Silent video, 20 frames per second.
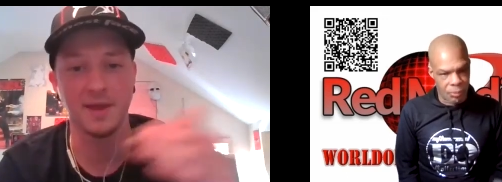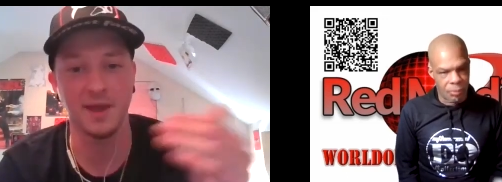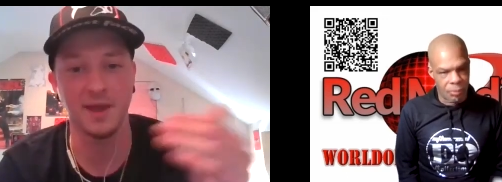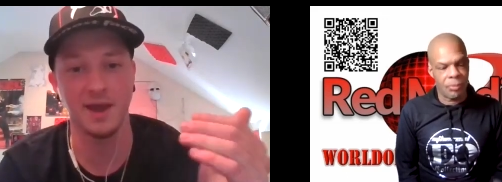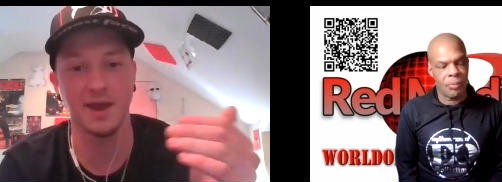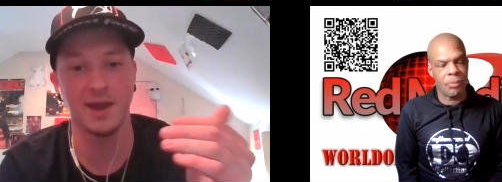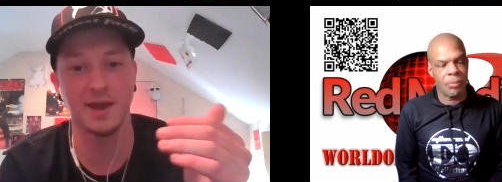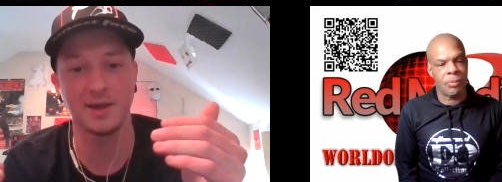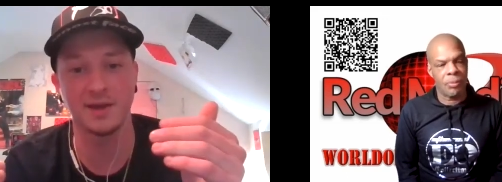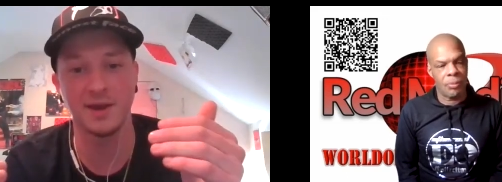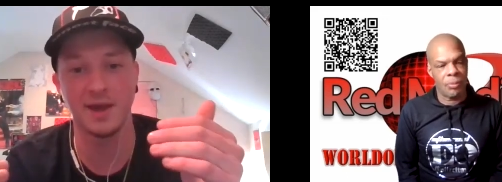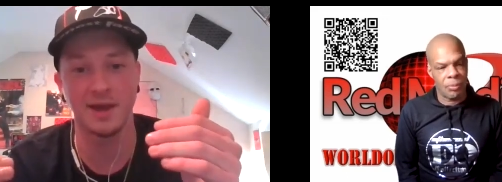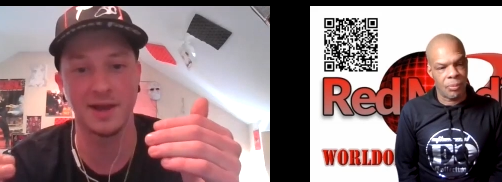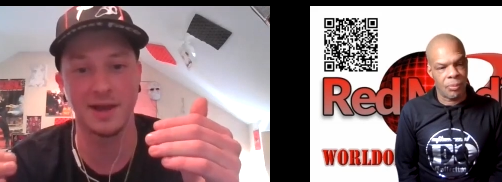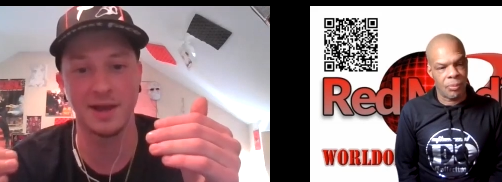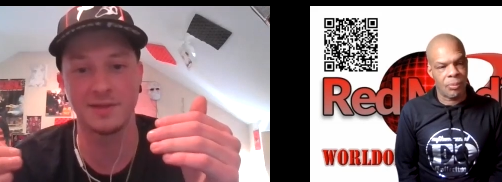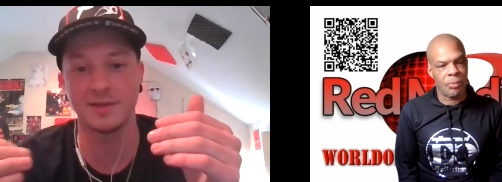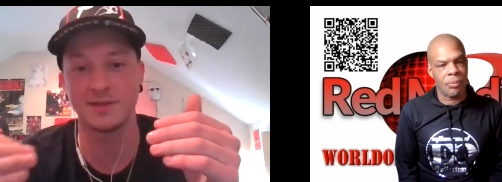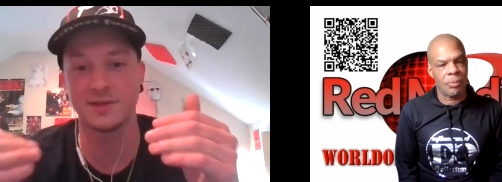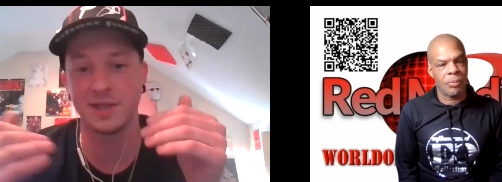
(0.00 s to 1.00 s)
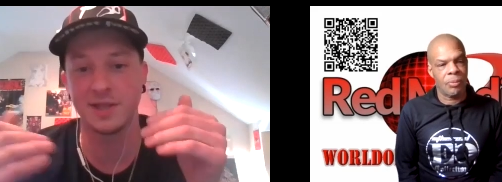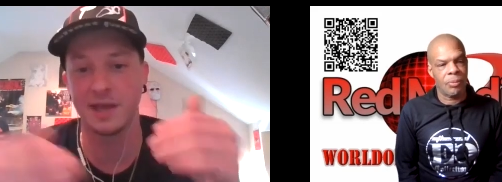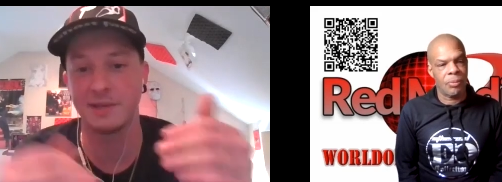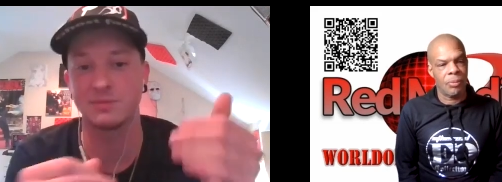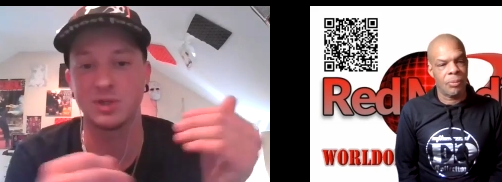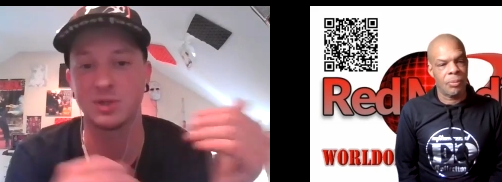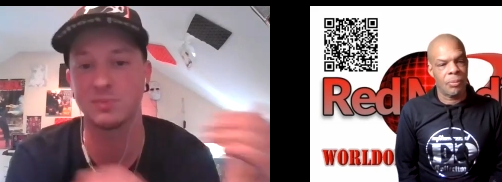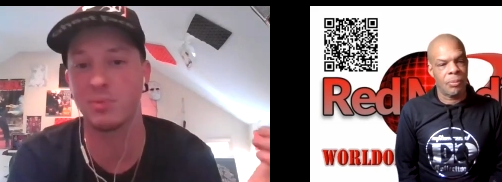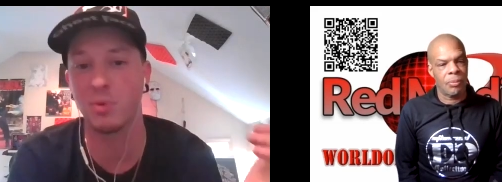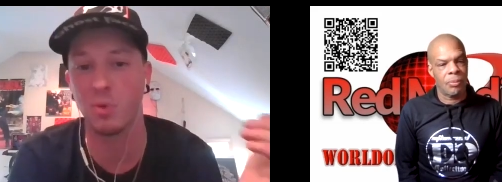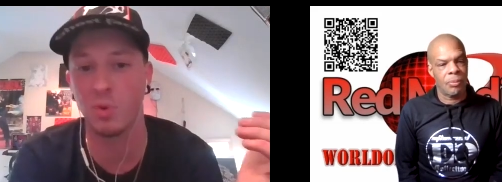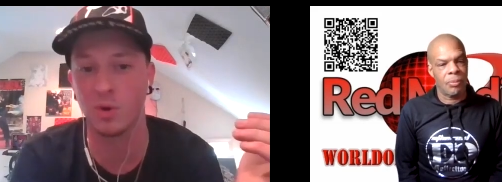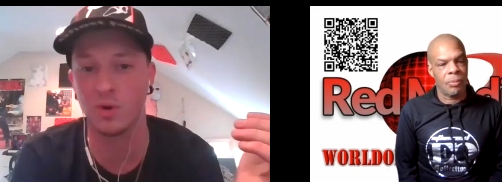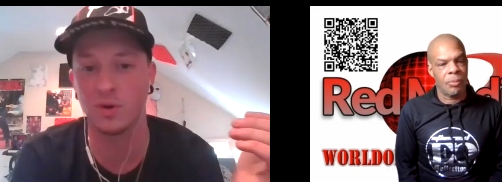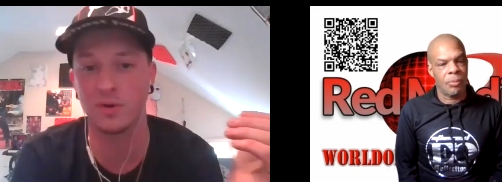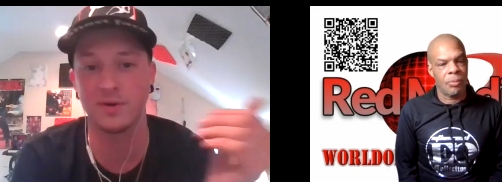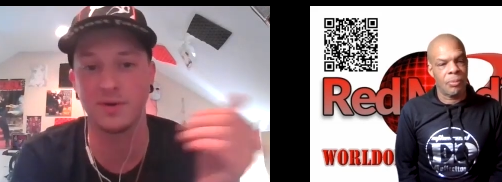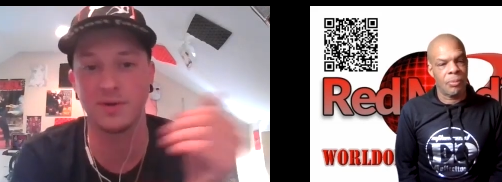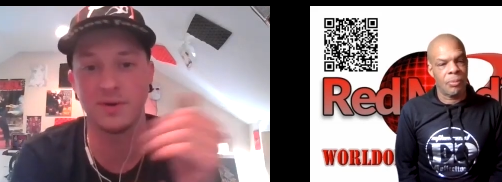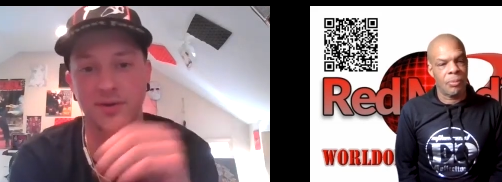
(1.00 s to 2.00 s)
Speaker 1: and and get the same
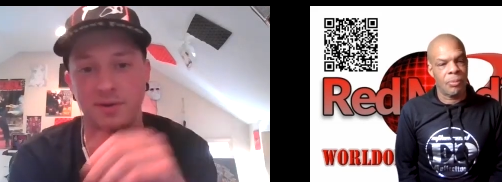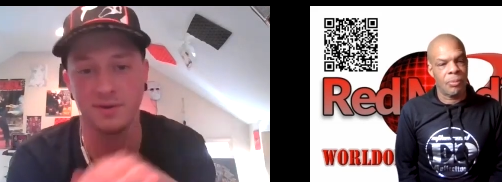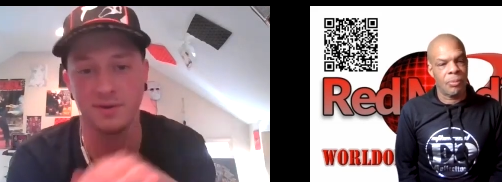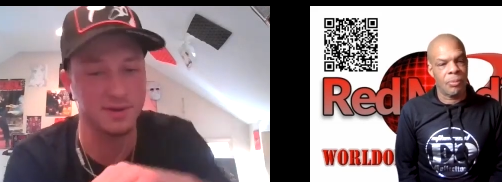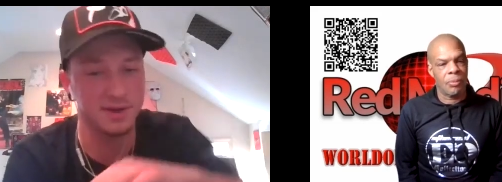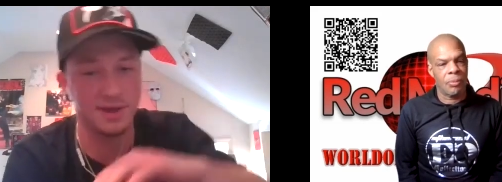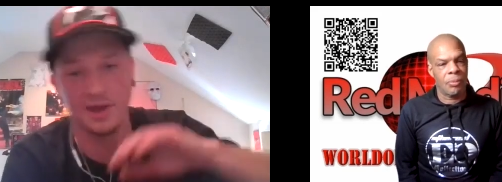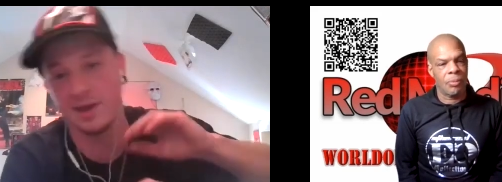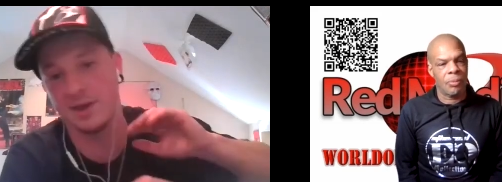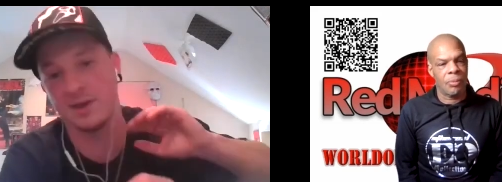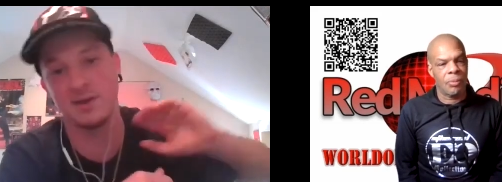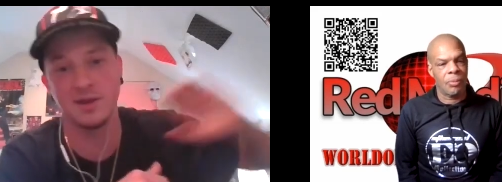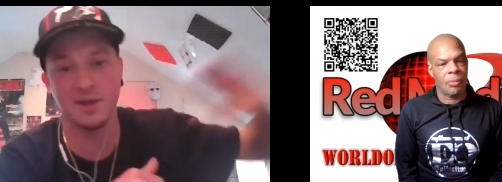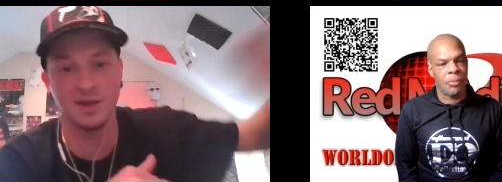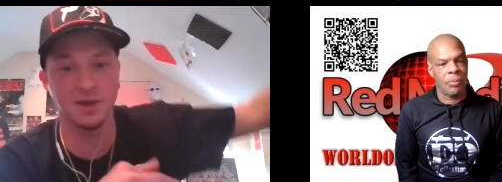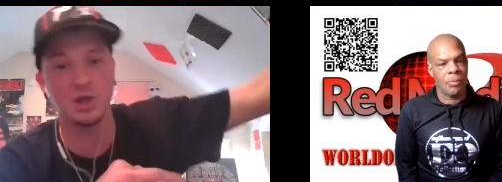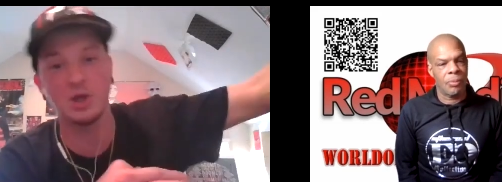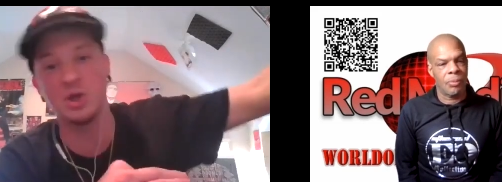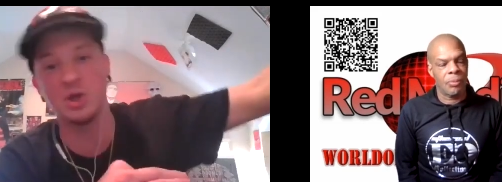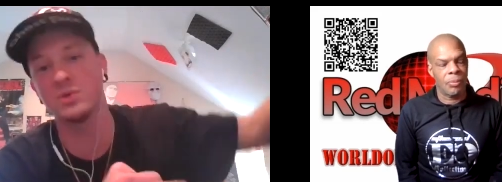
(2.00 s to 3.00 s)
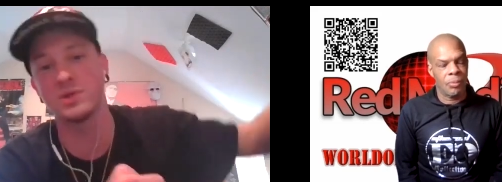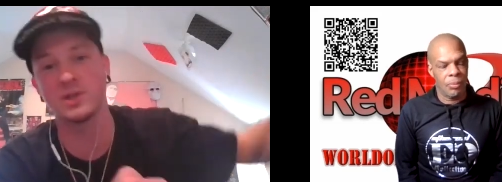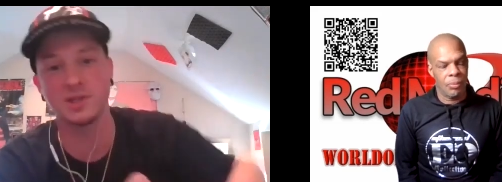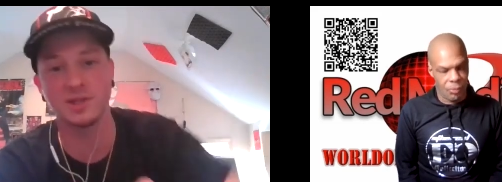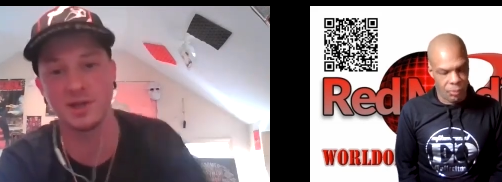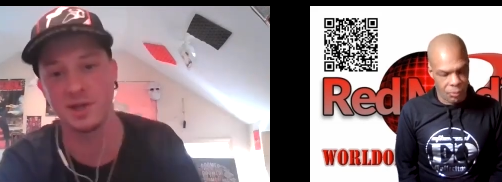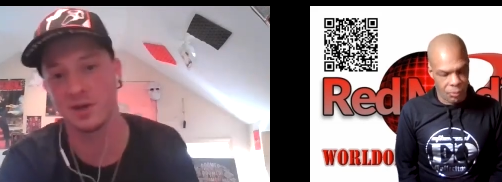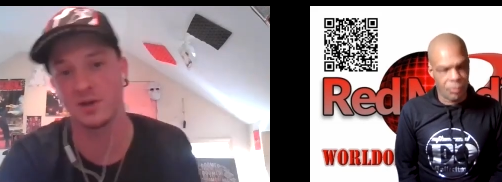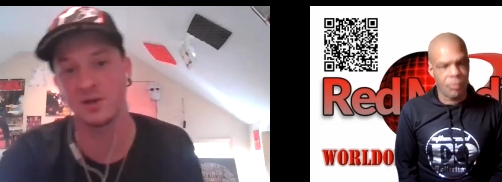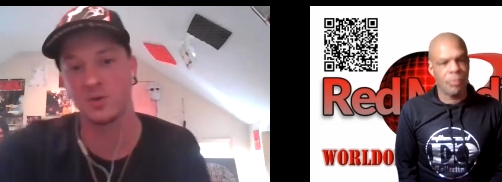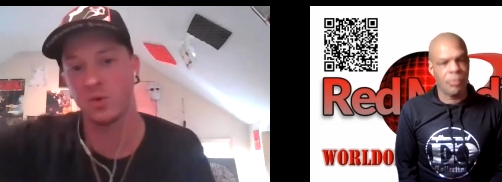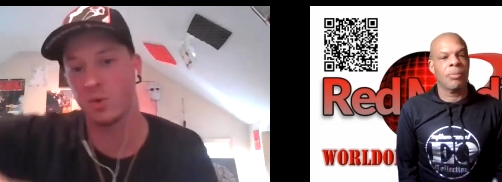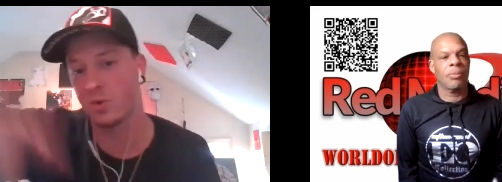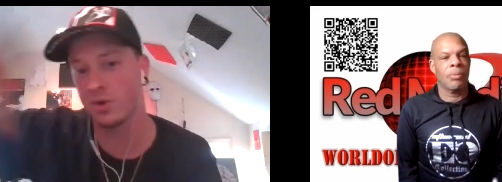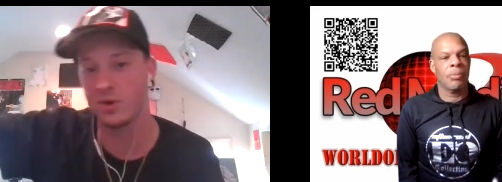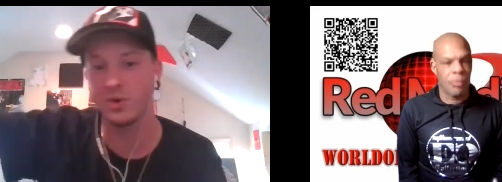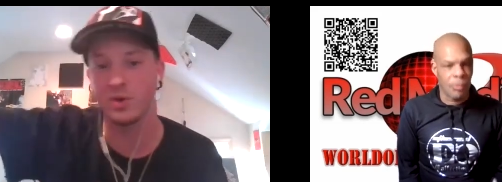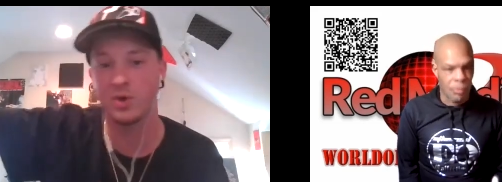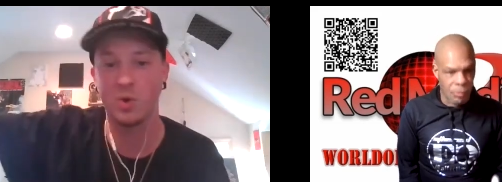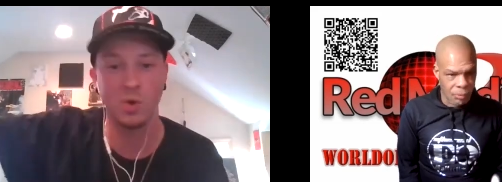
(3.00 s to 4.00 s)
support in in Houston
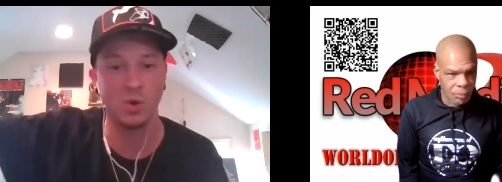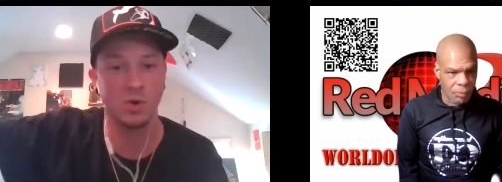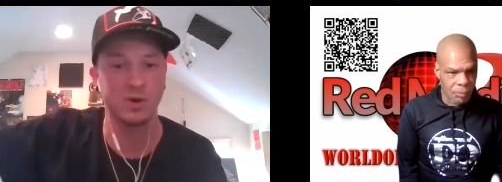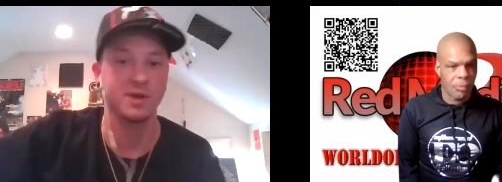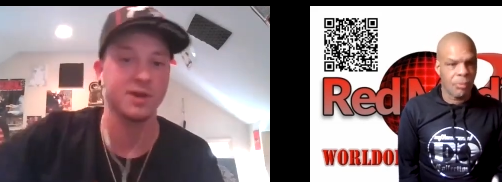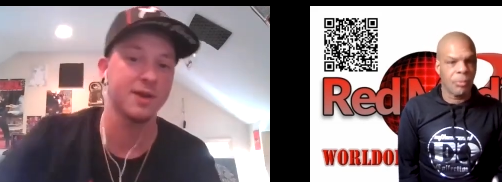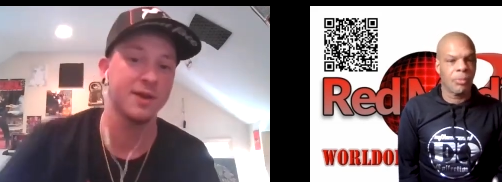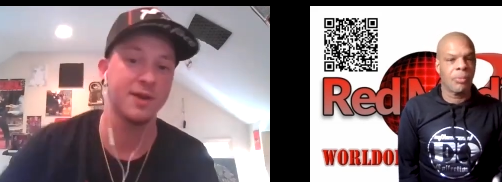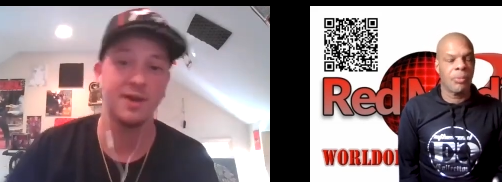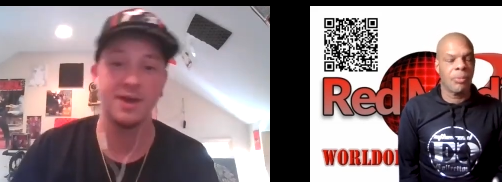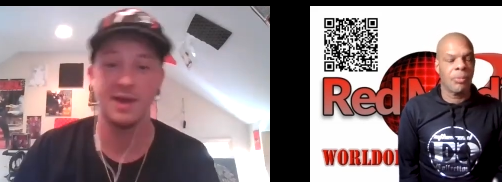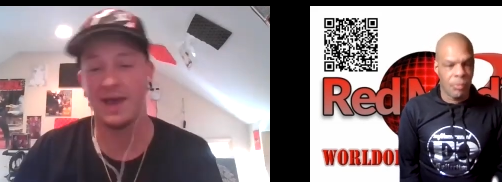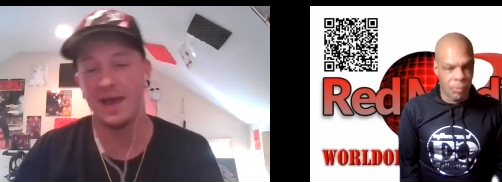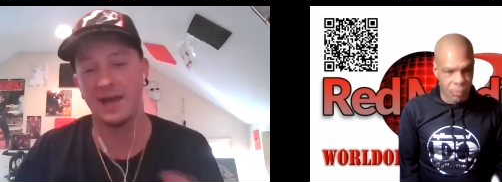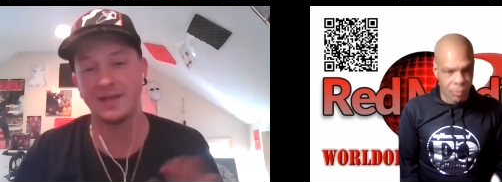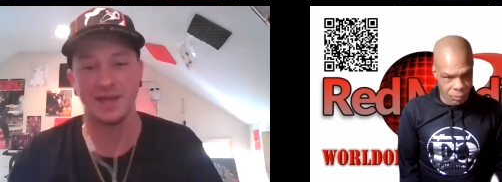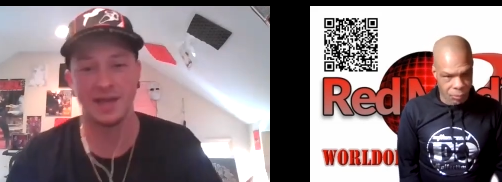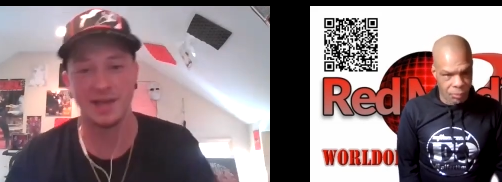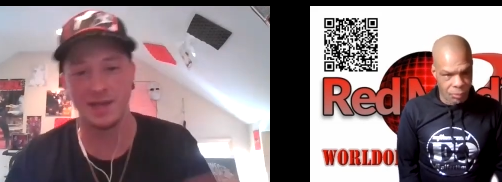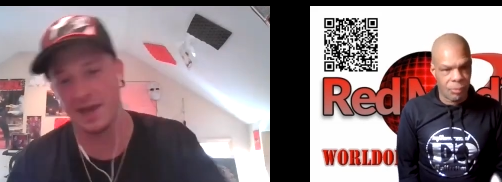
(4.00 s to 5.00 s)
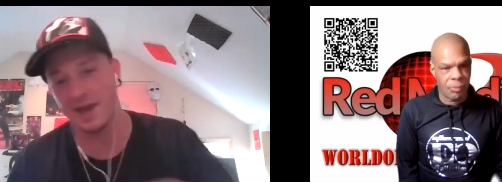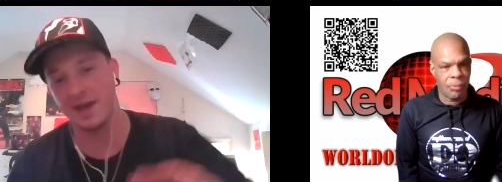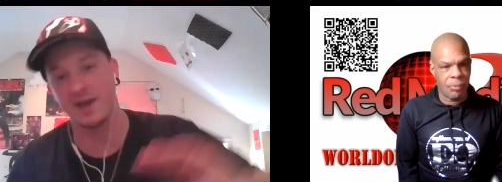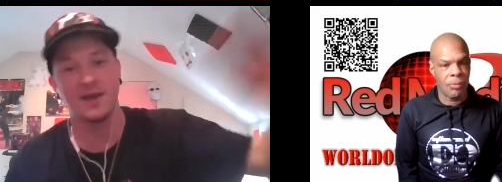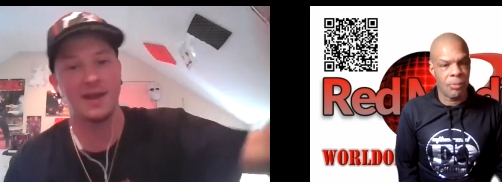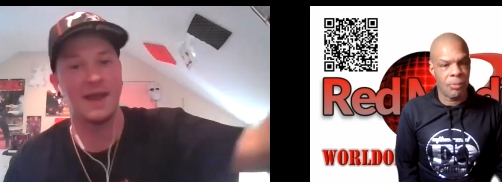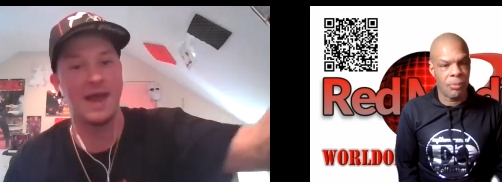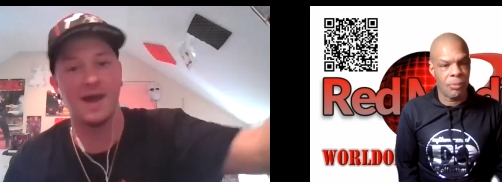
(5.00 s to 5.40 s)
or New York as I get in